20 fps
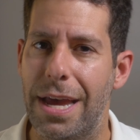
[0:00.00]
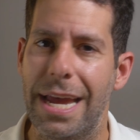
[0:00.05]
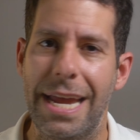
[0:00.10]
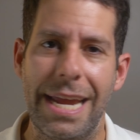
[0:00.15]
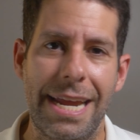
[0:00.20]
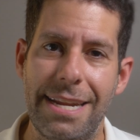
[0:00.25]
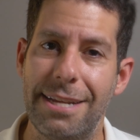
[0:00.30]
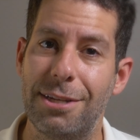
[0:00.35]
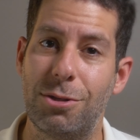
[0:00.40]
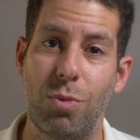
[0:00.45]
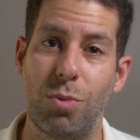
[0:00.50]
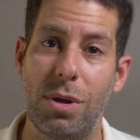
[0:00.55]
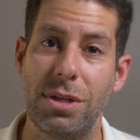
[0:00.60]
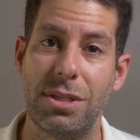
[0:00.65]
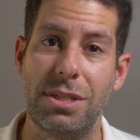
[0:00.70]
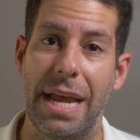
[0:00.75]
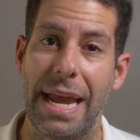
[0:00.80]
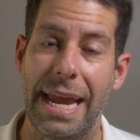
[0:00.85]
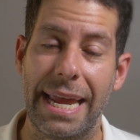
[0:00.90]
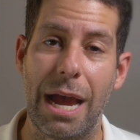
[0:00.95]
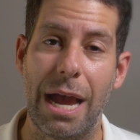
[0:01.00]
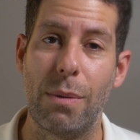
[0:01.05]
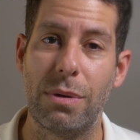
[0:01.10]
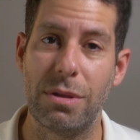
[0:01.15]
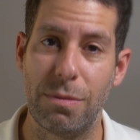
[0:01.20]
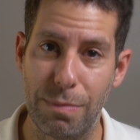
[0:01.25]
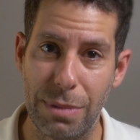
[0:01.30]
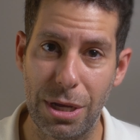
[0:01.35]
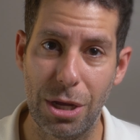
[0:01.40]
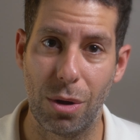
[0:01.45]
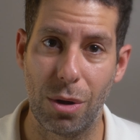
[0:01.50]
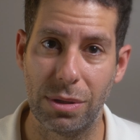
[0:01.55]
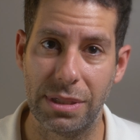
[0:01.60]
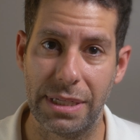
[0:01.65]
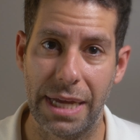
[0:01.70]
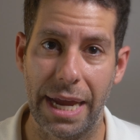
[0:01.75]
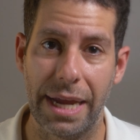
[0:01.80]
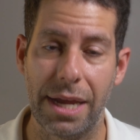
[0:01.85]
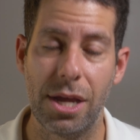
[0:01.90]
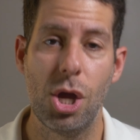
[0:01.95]
He just wants to hang out with me all
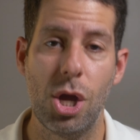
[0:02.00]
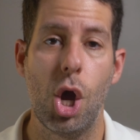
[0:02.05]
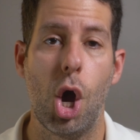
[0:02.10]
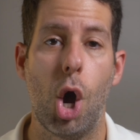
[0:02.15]
day.